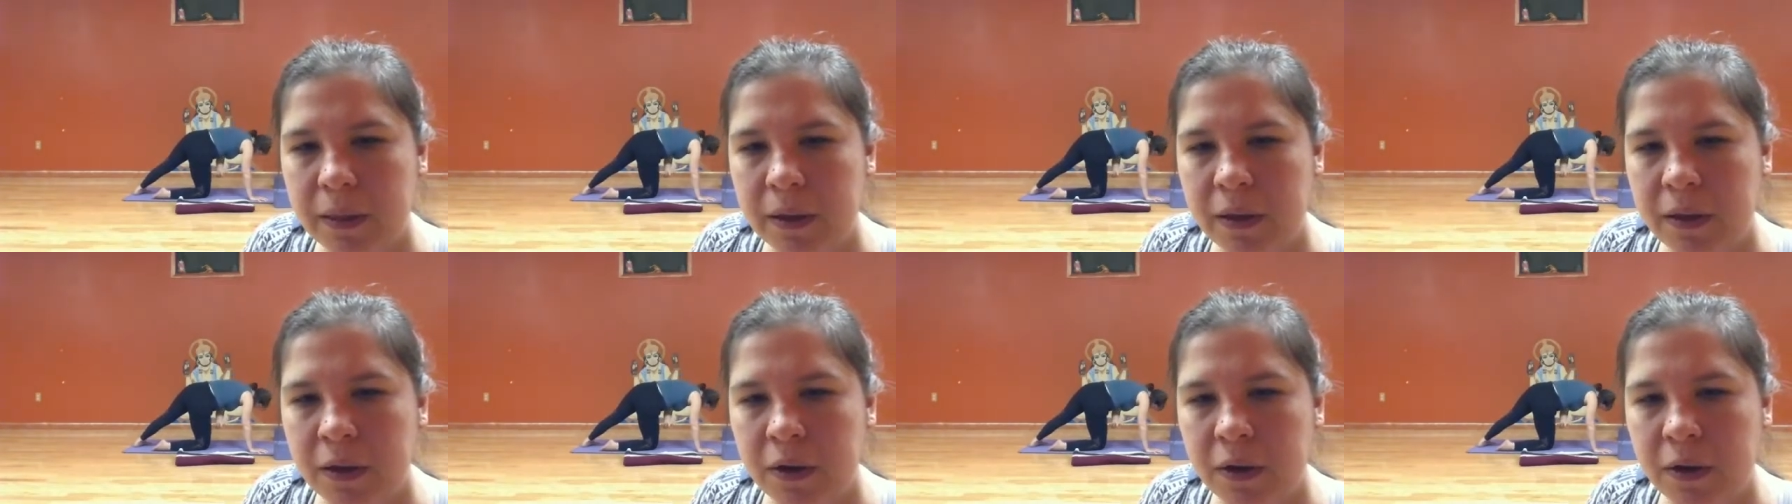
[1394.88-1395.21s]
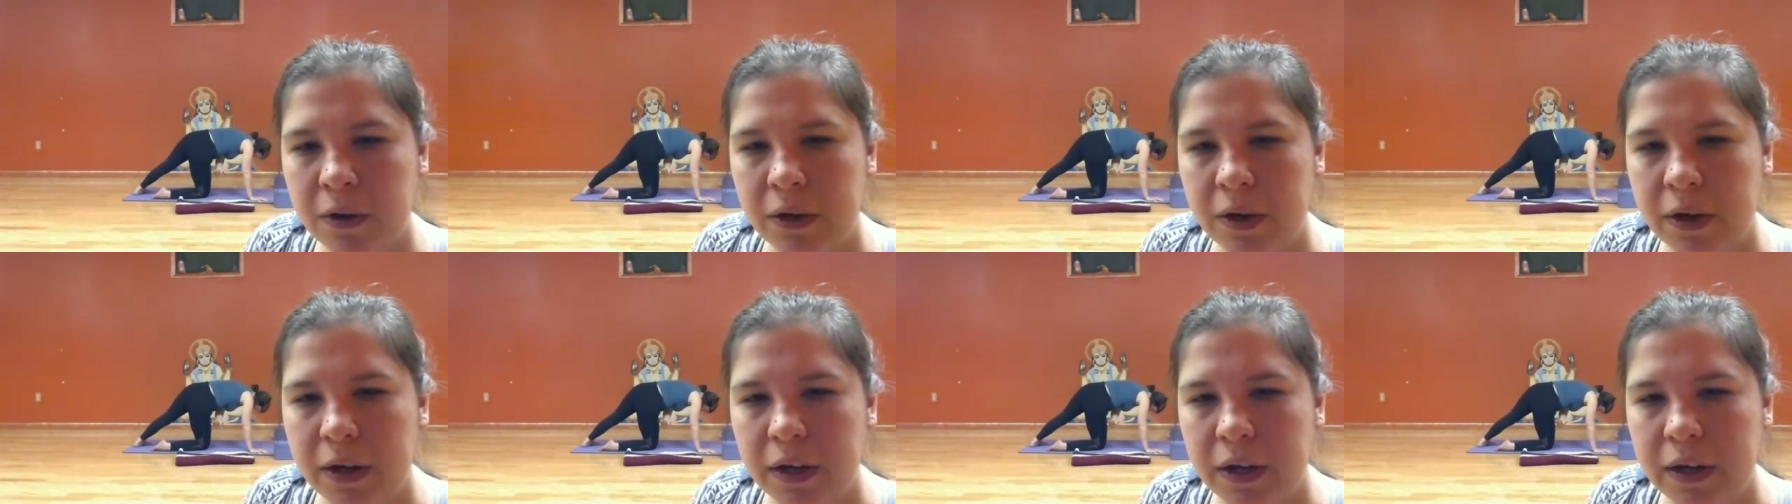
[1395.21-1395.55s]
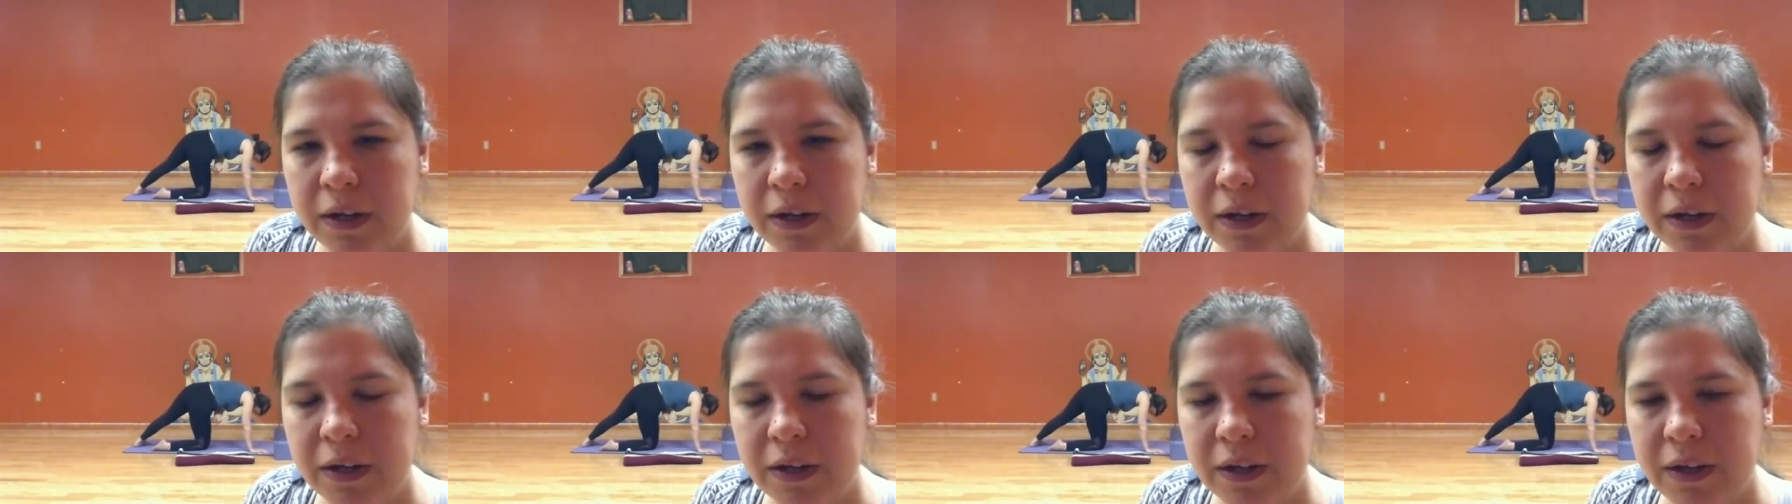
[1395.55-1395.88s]

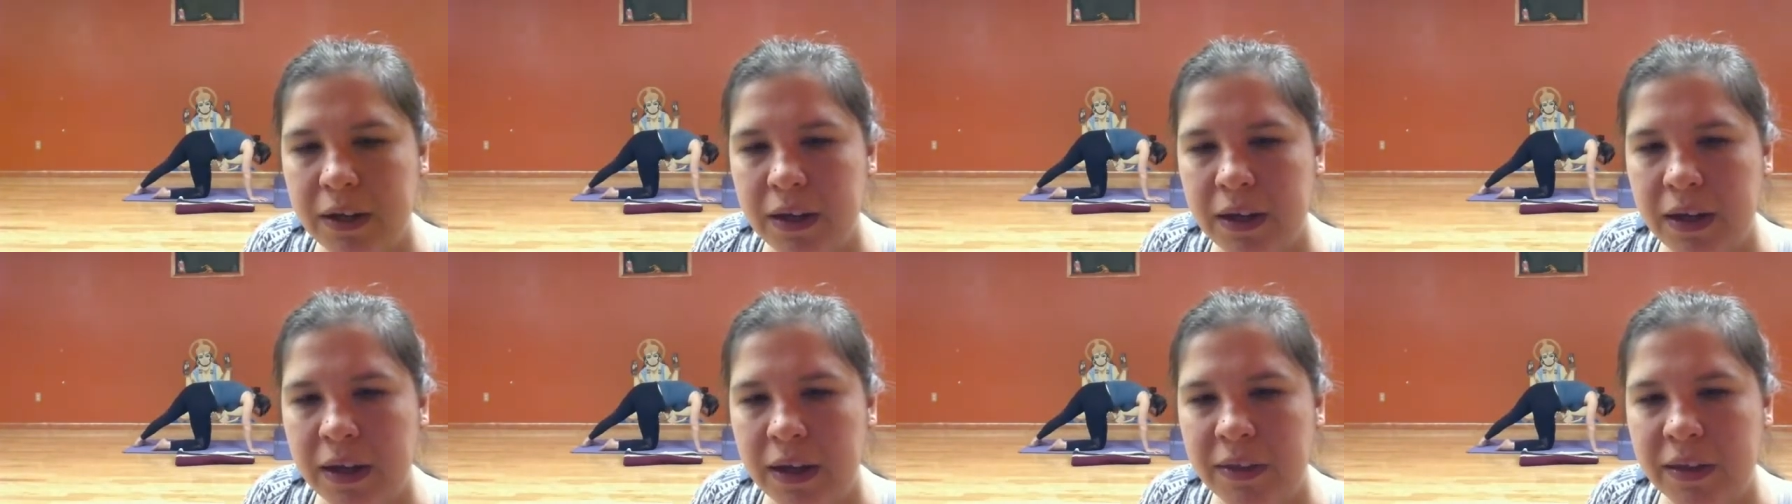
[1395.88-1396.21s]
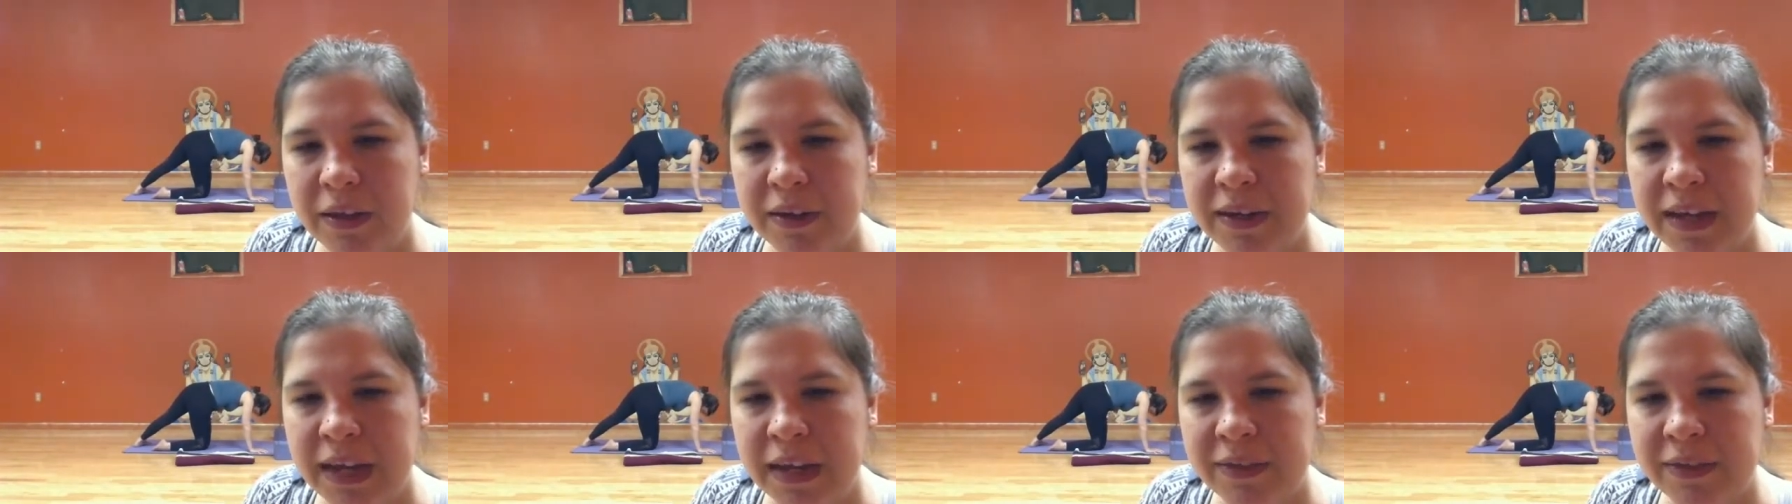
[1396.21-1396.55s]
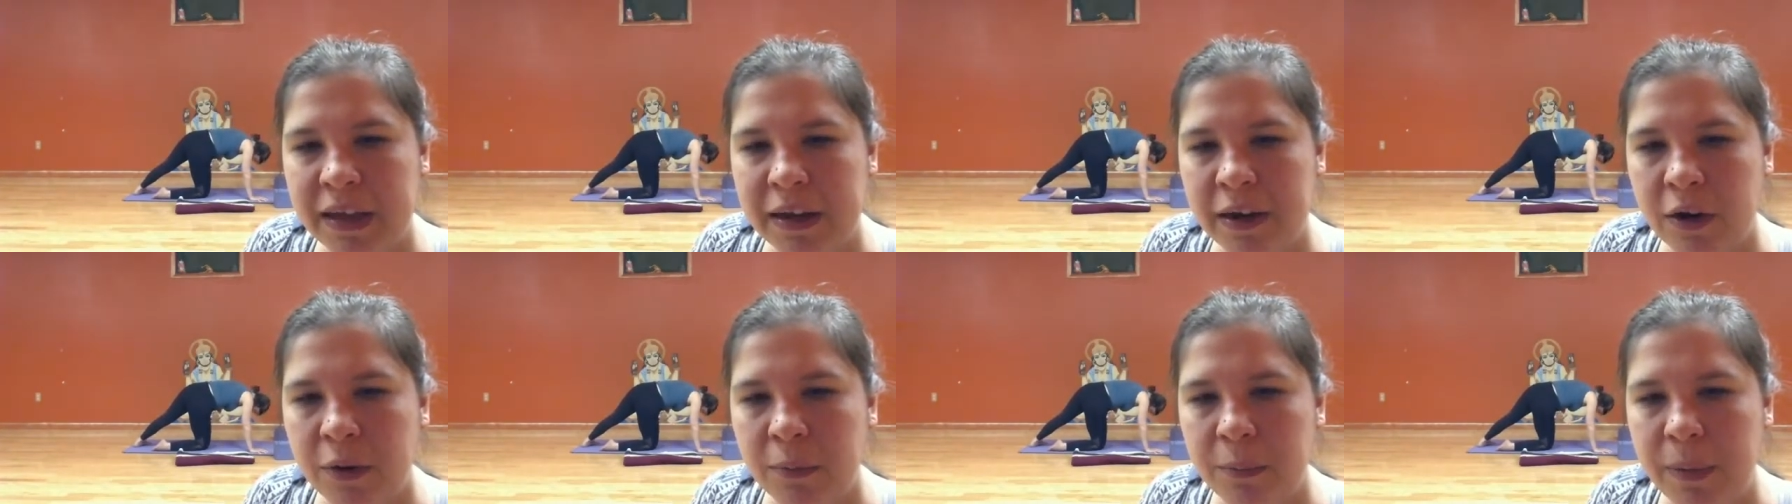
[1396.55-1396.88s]
Good. And then take
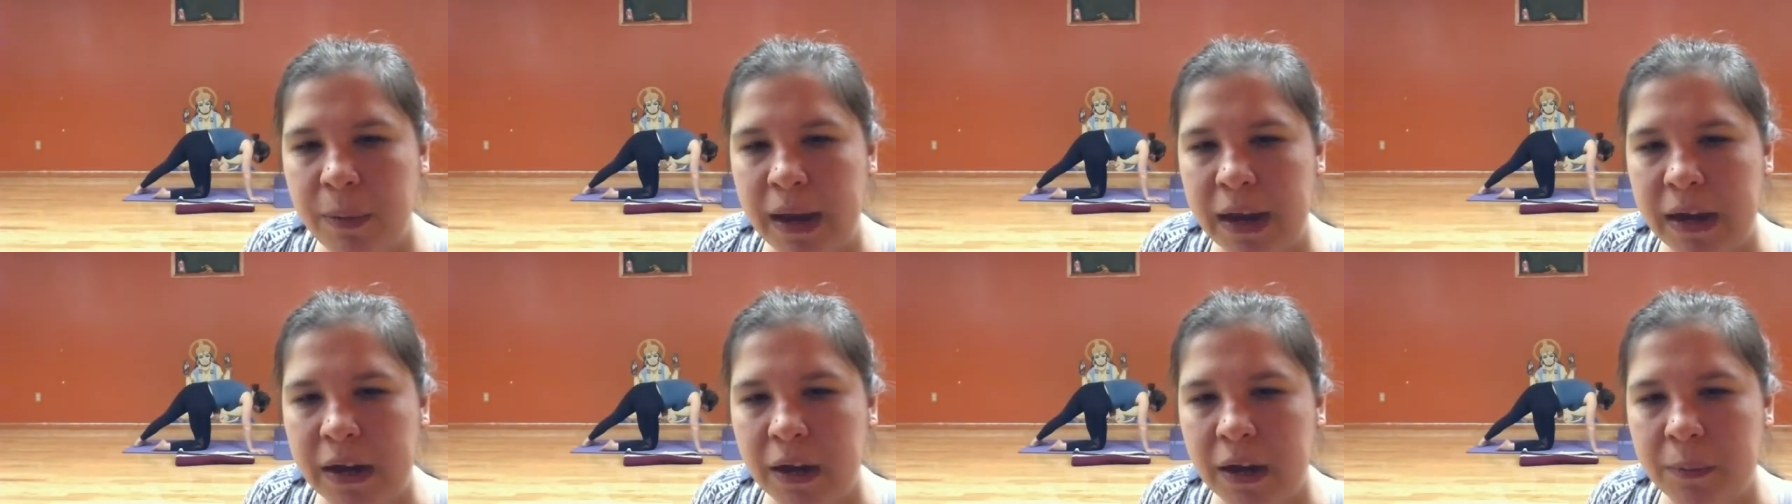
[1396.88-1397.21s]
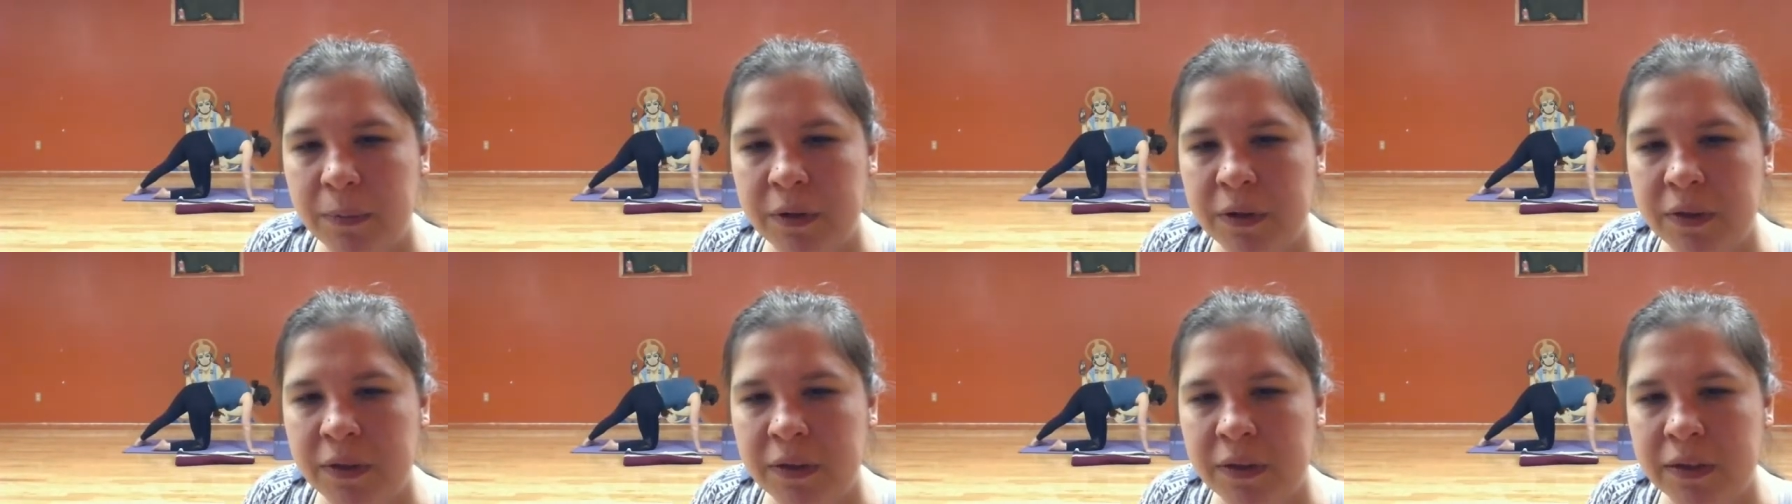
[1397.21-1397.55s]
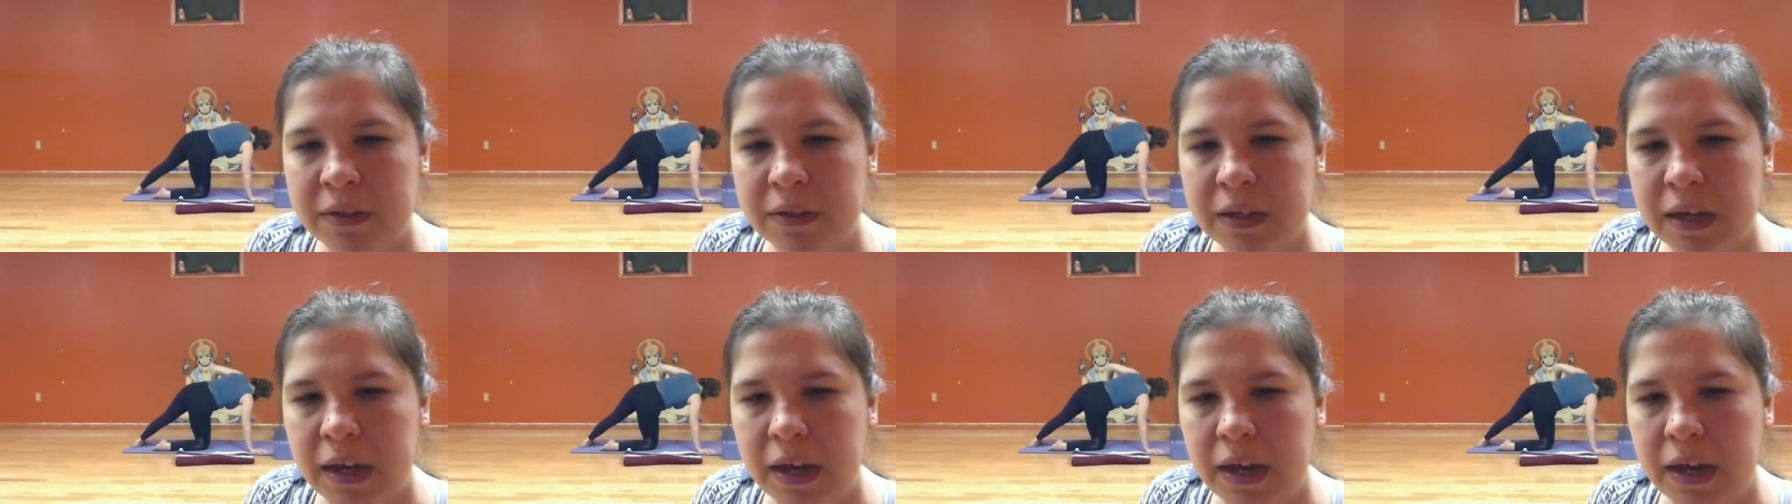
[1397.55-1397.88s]
that arm back up to the
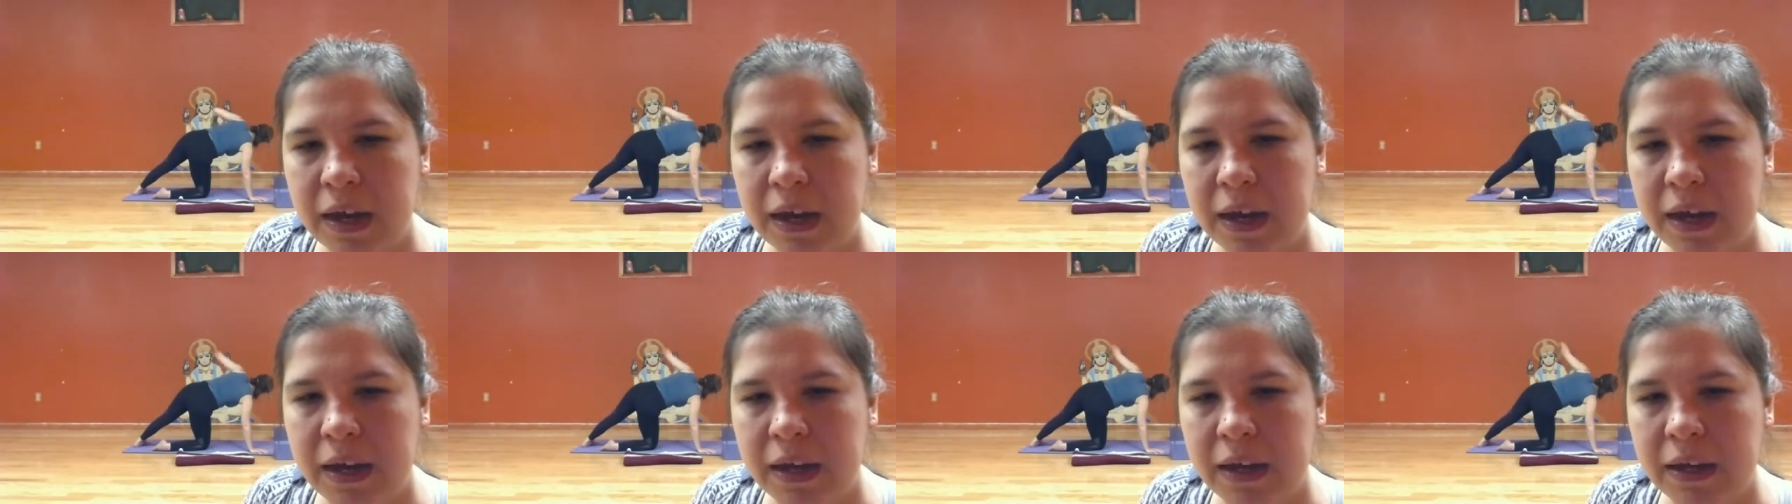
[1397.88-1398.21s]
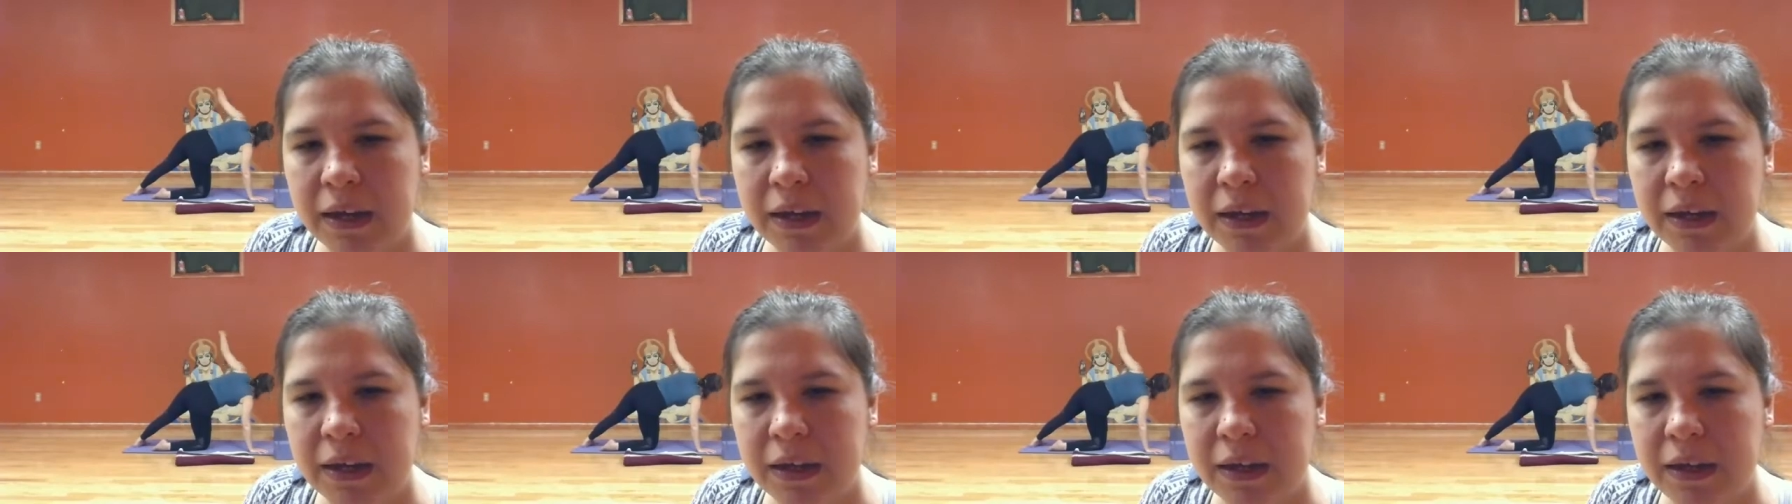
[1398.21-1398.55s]
sky.